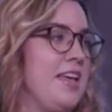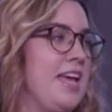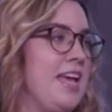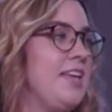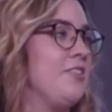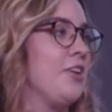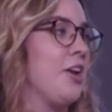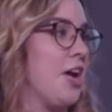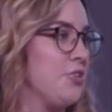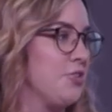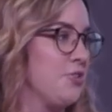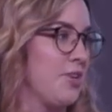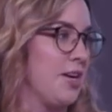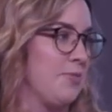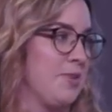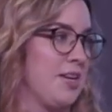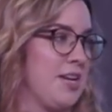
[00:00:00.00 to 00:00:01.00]
In the
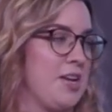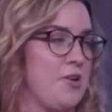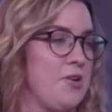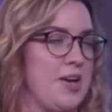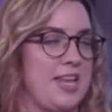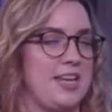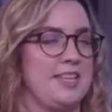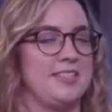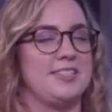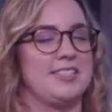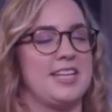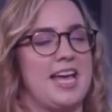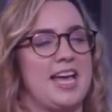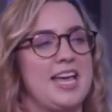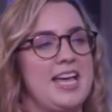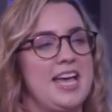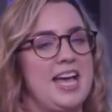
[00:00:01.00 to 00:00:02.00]
country, I'm going to go ahead and
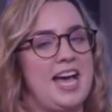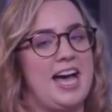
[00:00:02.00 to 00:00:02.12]
say.